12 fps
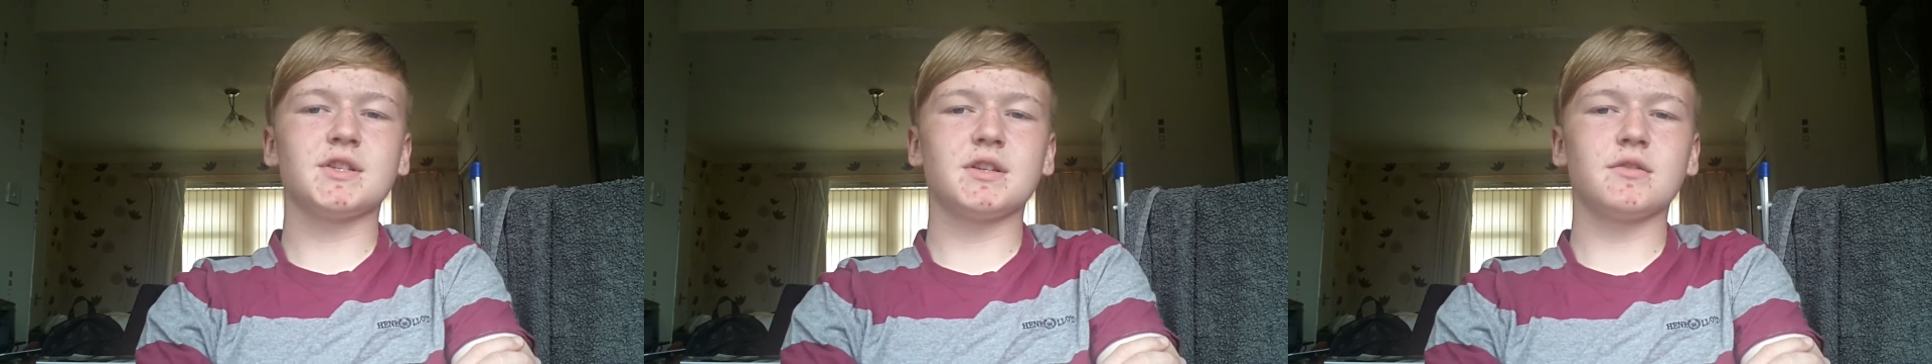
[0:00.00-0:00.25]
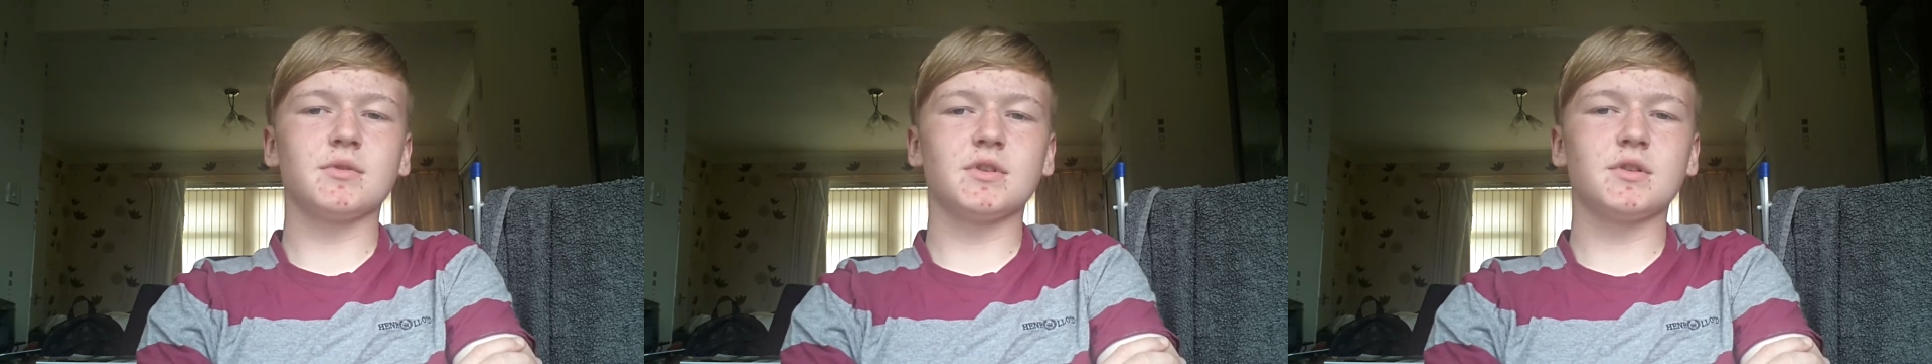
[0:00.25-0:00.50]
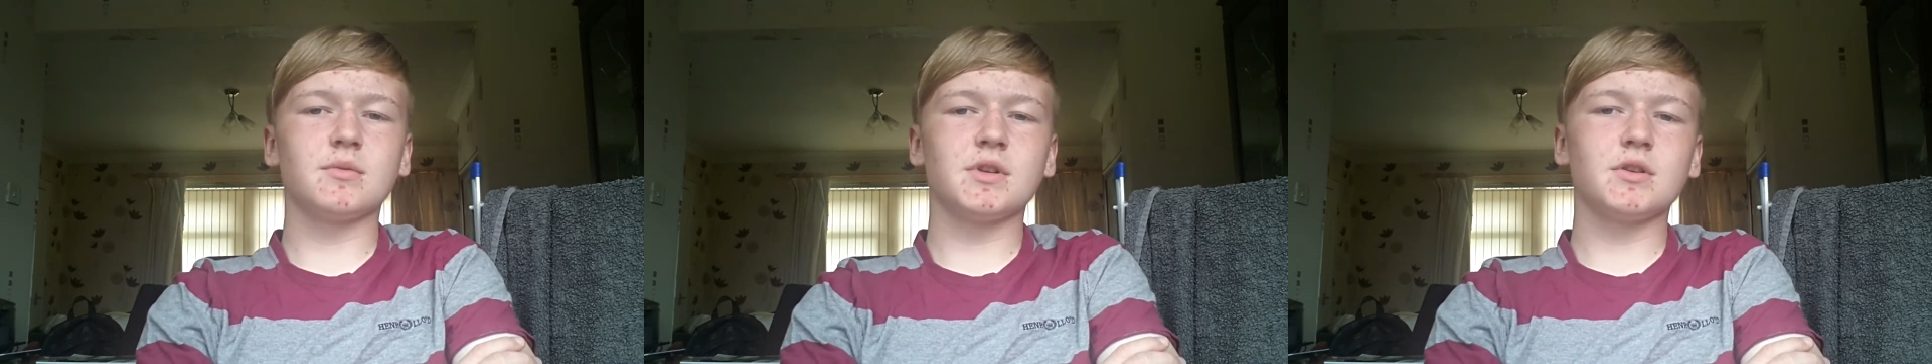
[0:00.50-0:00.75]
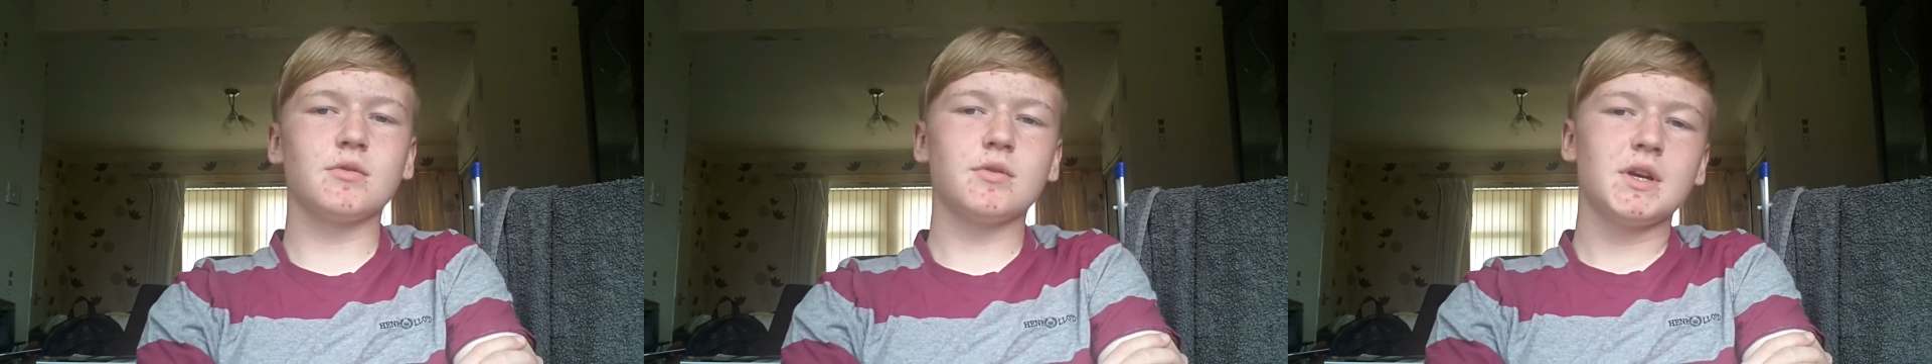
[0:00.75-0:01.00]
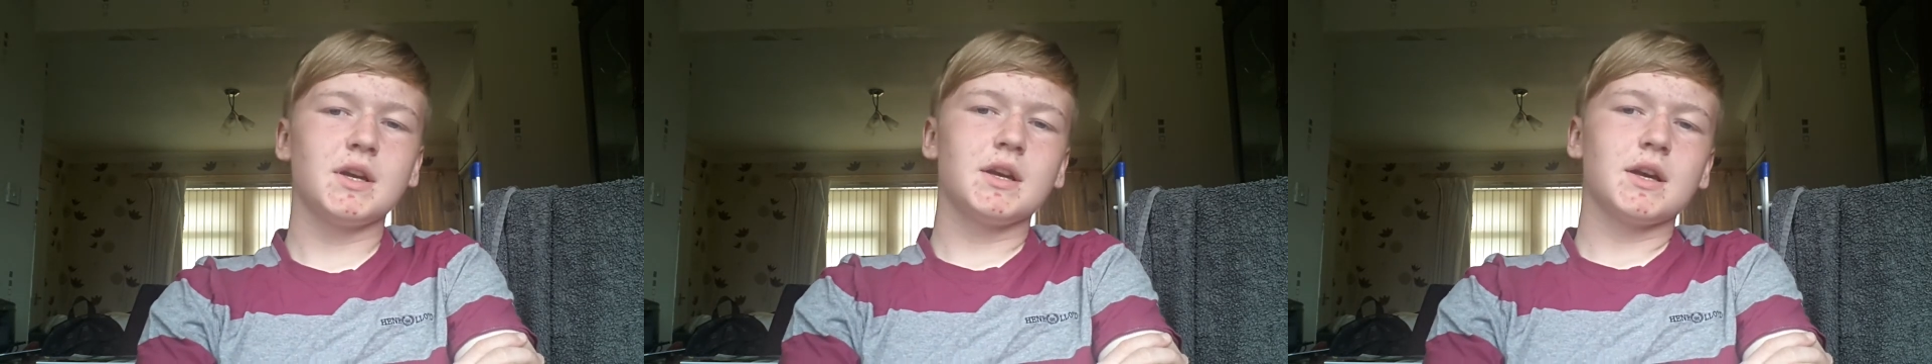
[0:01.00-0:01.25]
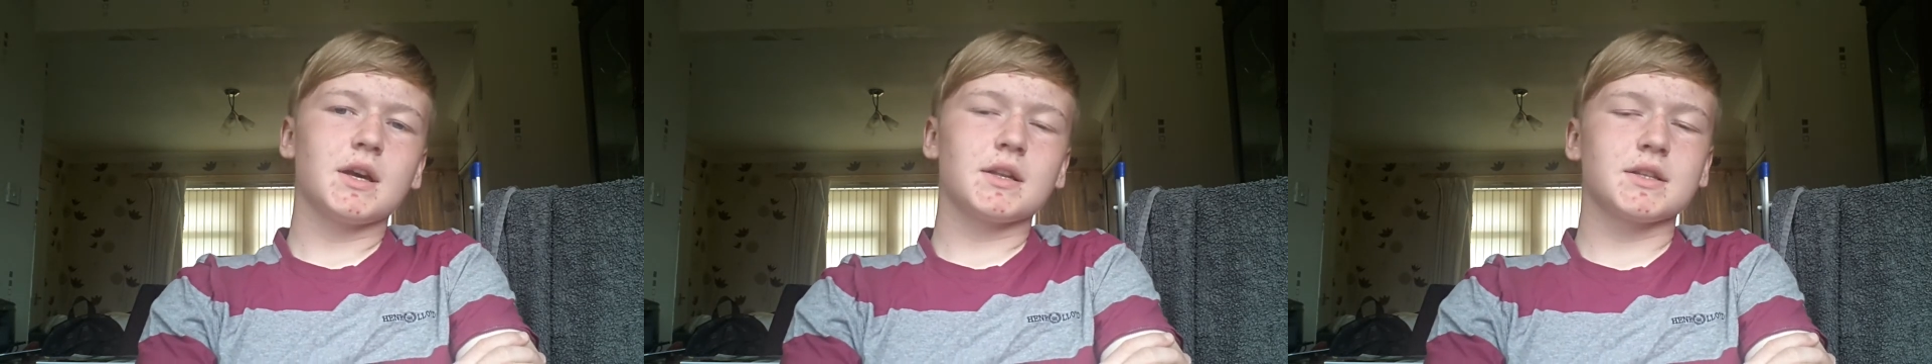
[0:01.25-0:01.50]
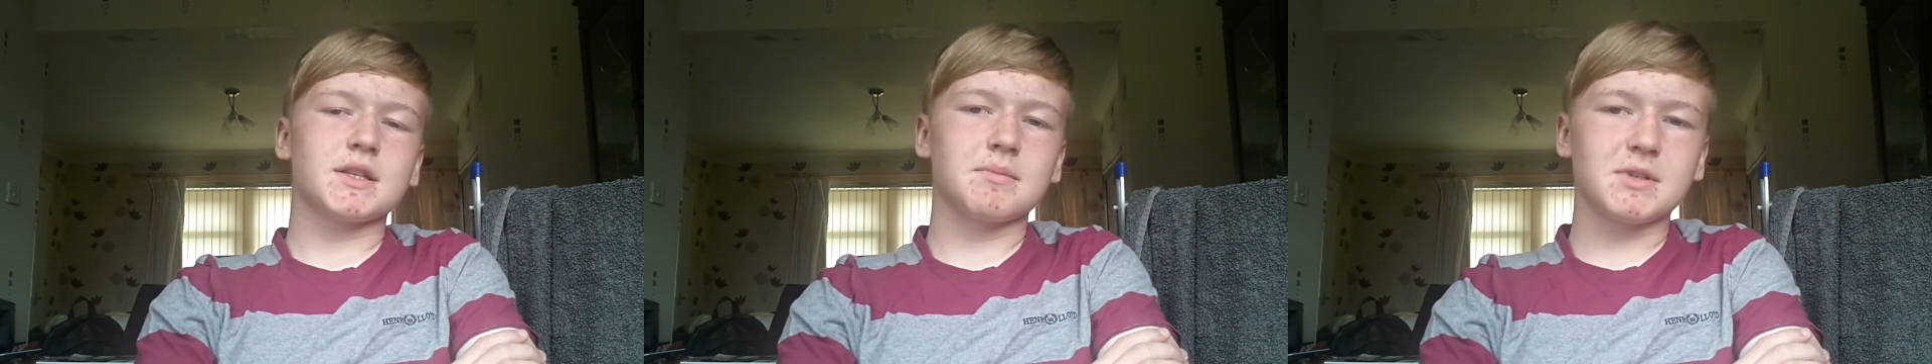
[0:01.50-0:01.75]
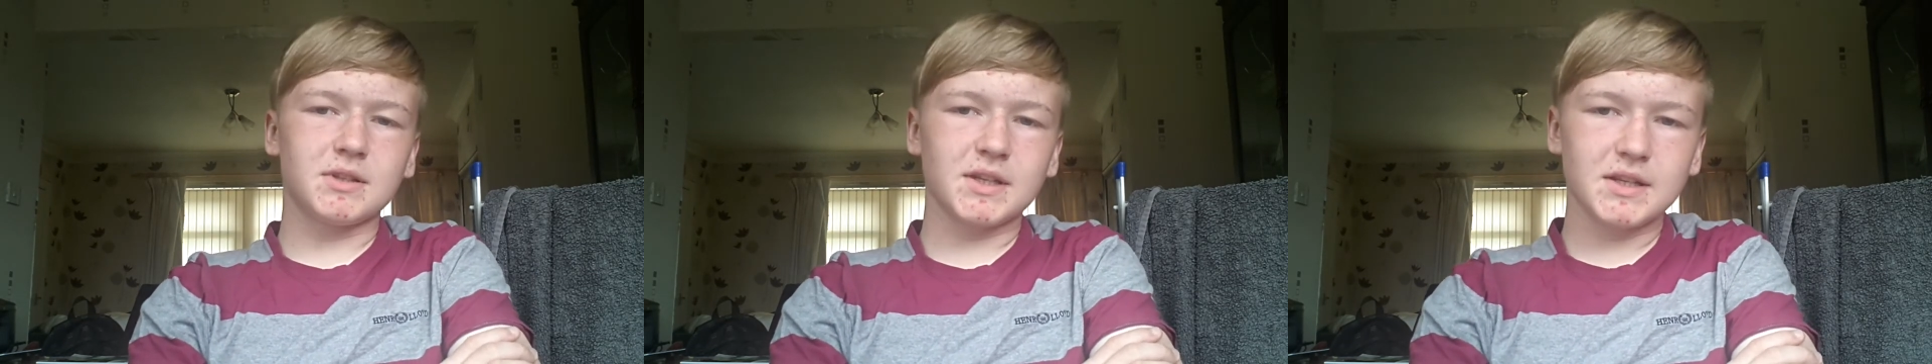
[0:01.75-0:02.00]
JWW and
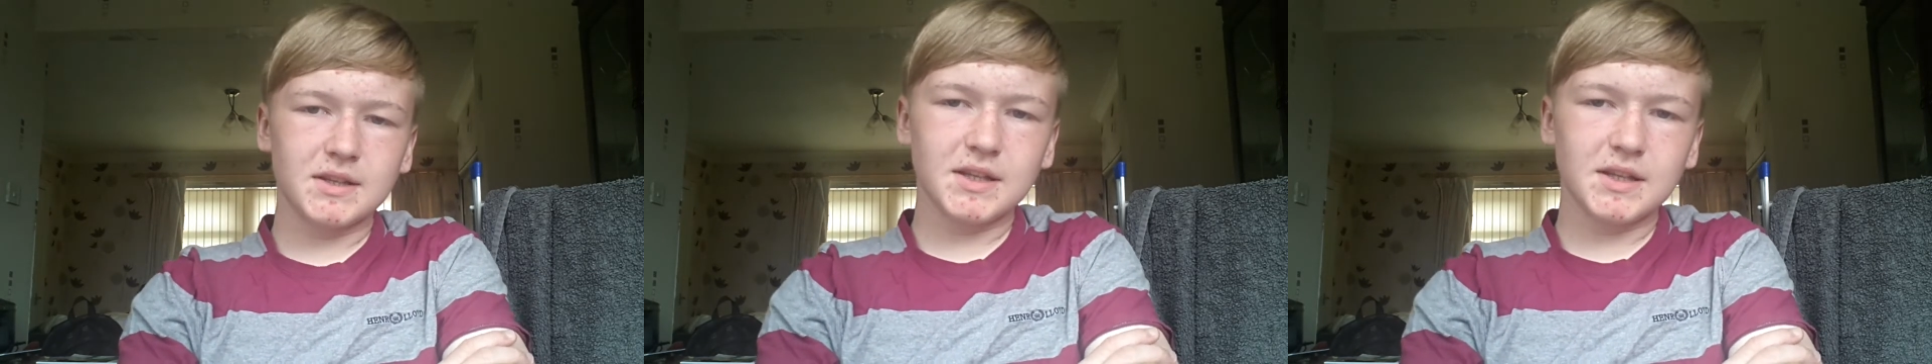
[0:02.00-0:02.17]
Seb Delaney.